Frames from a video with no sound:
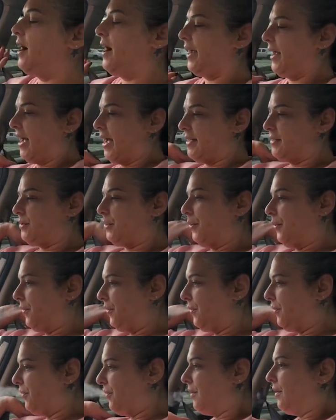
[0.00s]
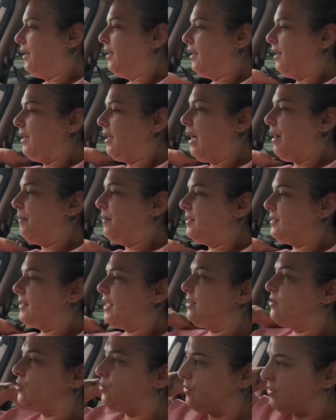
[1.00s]
All right, guys, I'm gonna
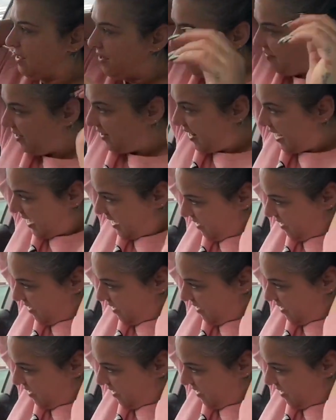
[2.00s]
send you love and